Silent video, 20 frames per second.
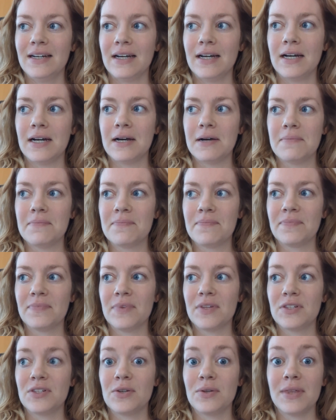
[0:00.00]
Um,
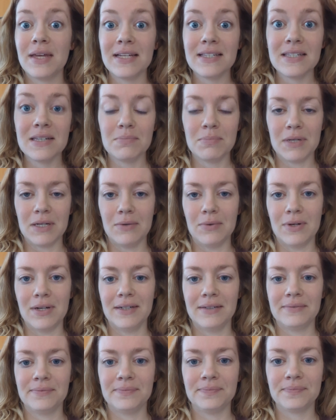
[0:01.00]
so that's a big
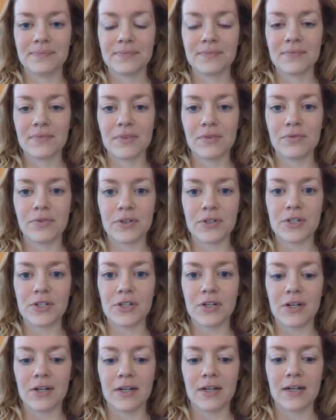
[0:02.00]
one for
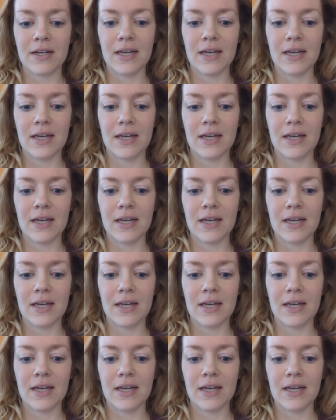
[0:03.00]
sure.